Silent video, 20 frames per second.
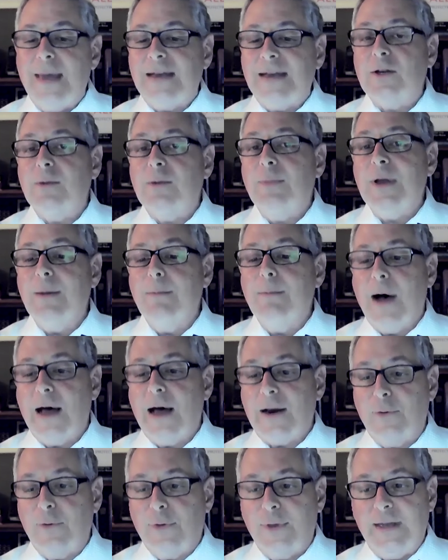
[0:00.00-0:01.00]
to be a
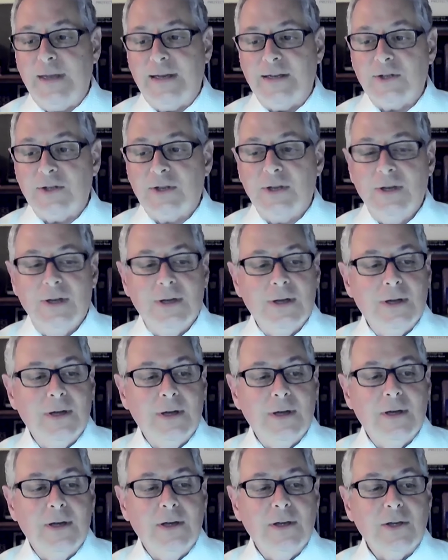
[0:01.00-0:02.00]
monotheist
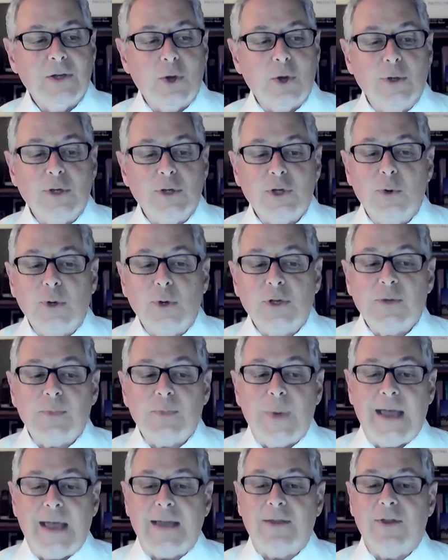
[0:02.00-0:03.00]
so as to
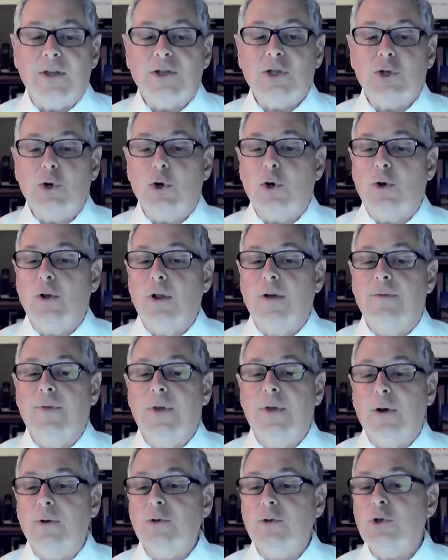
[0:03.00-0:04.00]
expand the circle of
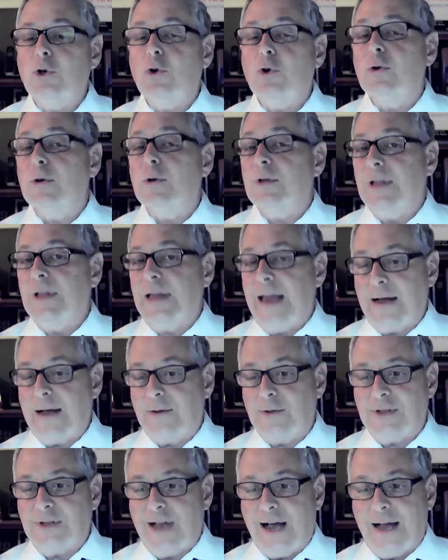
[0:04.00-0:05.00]
those currently
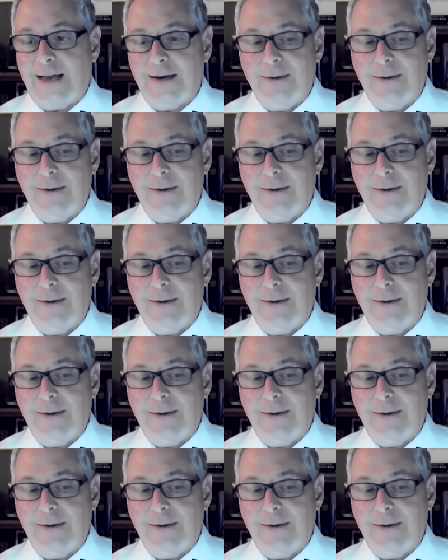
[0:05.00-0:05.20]
outside.